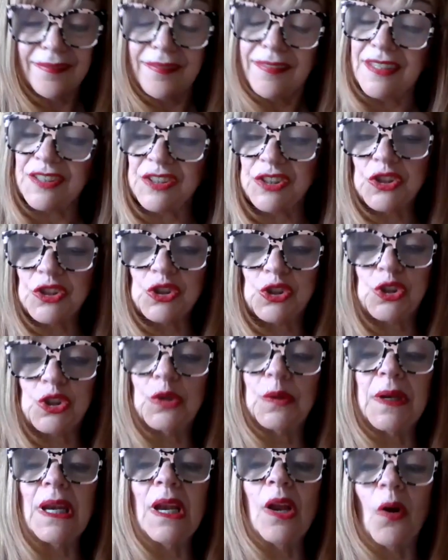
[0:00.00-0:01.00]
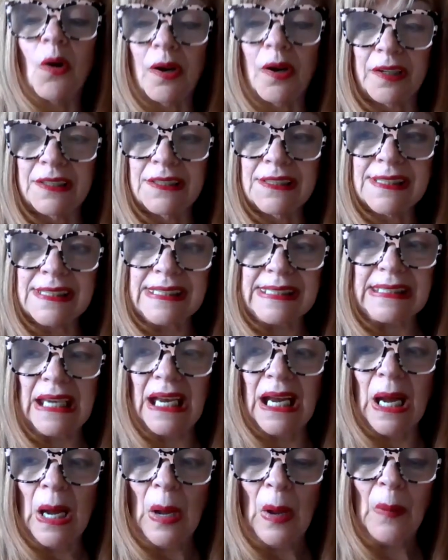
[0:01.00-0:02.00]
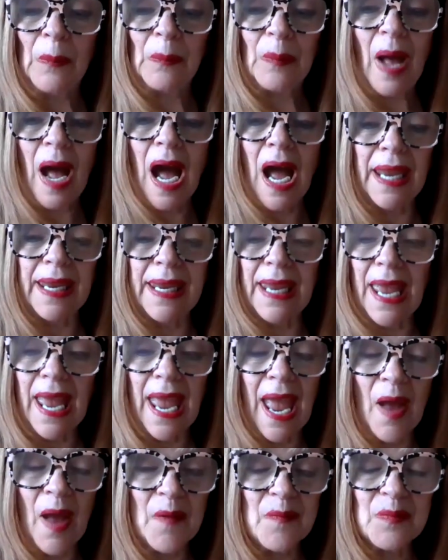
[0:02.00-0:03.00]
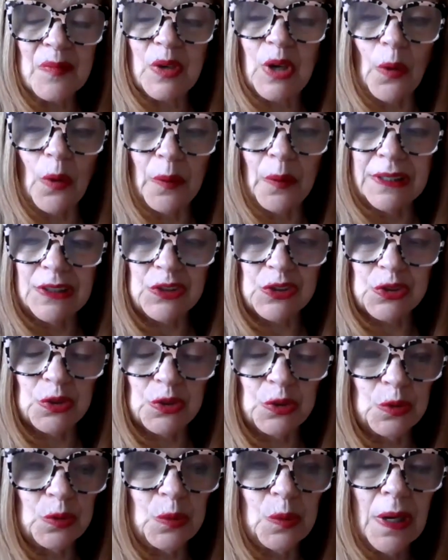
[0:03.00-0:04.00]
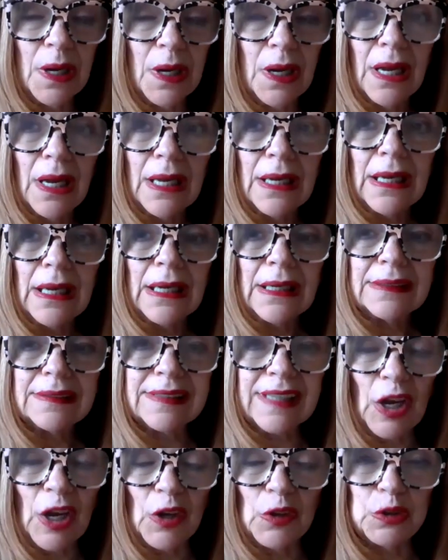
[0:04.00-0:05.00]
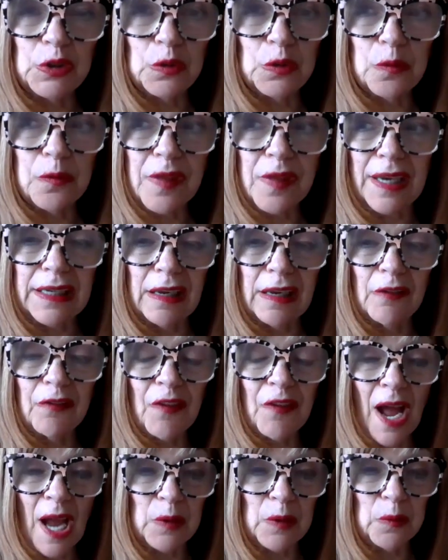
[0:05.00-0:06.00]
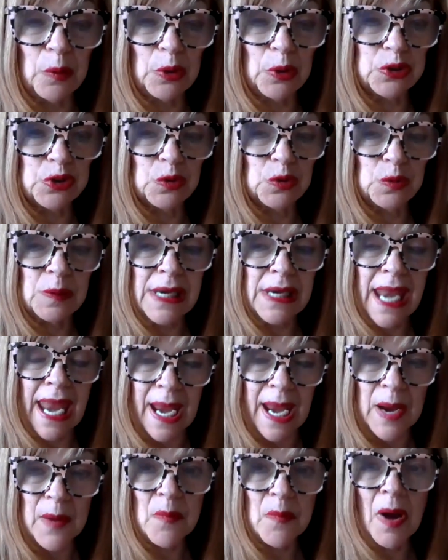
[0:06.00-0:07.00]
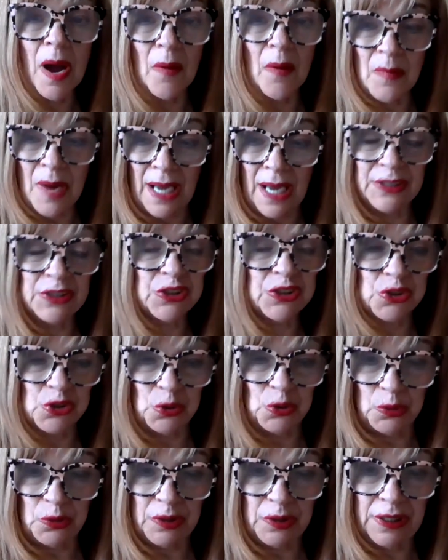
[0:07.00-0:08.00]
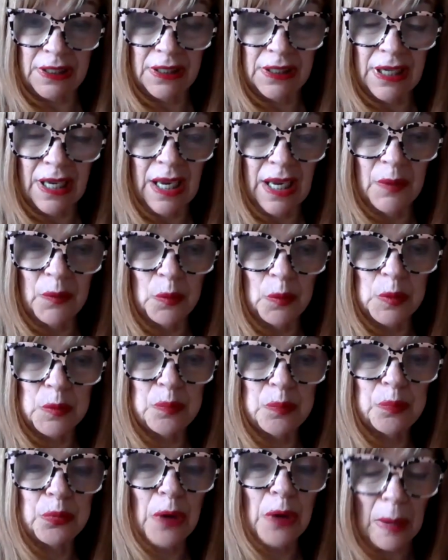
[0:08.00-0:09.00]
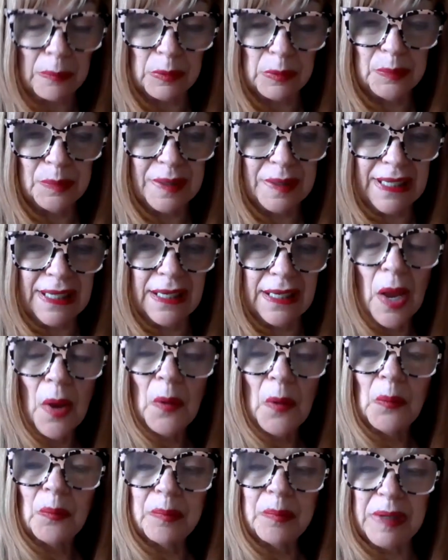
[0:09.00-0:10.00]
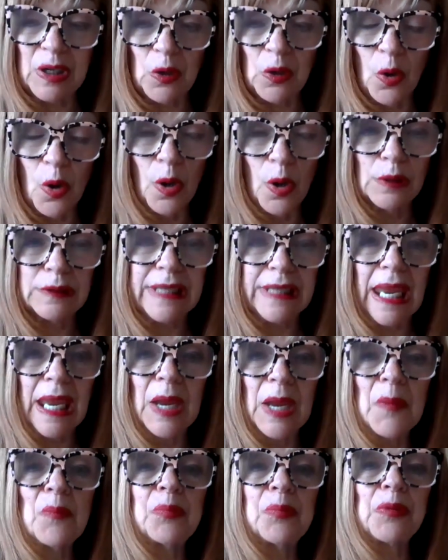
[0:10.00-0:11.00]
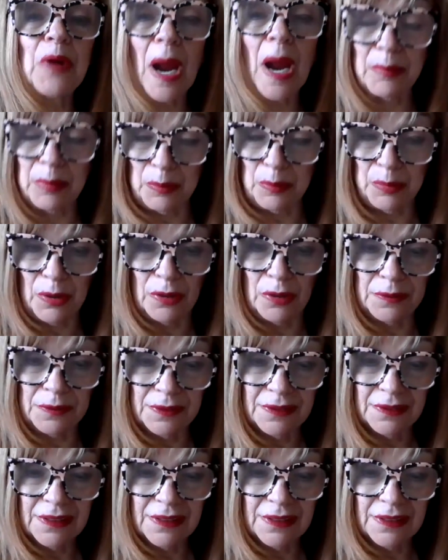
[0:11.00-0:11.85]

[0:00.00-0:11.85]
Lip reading: This is Judy Lawrence. I am going to tell you that if I were to name my story, it would probably be called Improbable,